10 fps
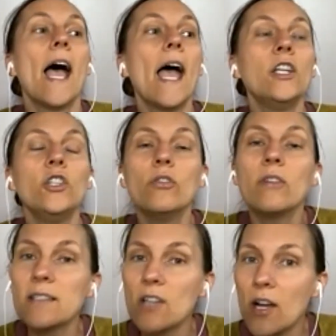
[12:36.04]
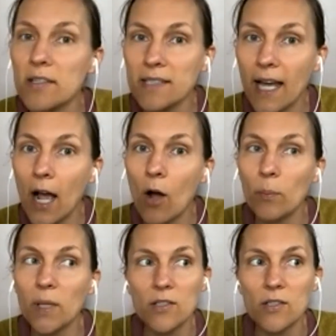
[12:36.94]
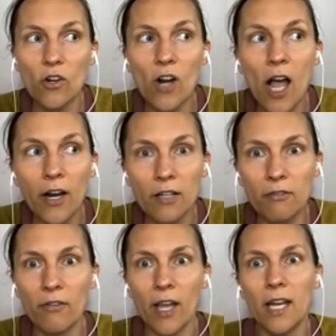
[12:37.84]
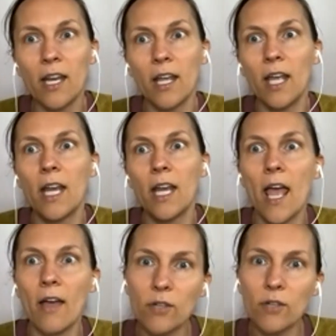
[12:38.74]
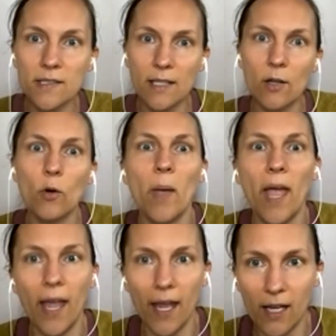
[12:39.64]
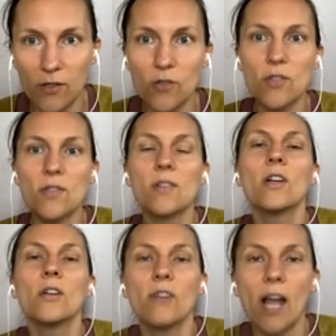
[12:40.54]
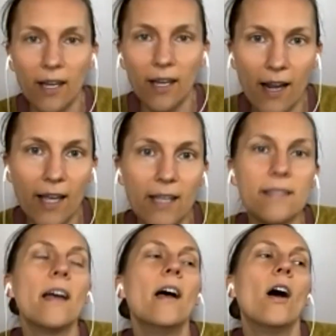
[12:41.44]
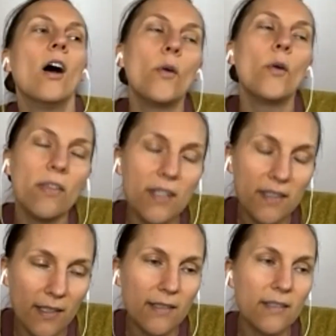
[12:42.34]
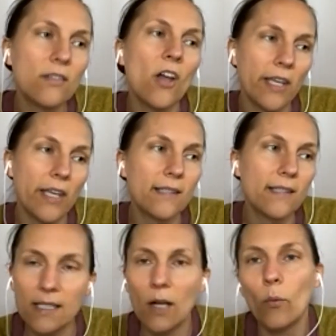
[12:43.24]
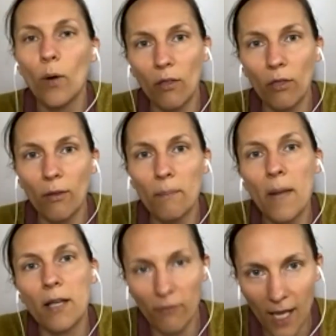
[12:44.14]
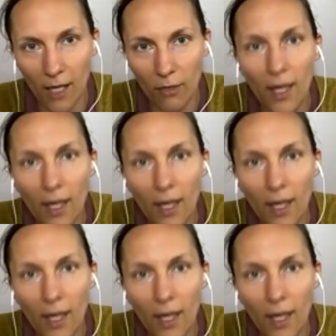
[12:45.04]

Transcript: and you can toss that out because you're not going to find it in every single page. You're just going to recognize, okay, this is not consistent with my faith.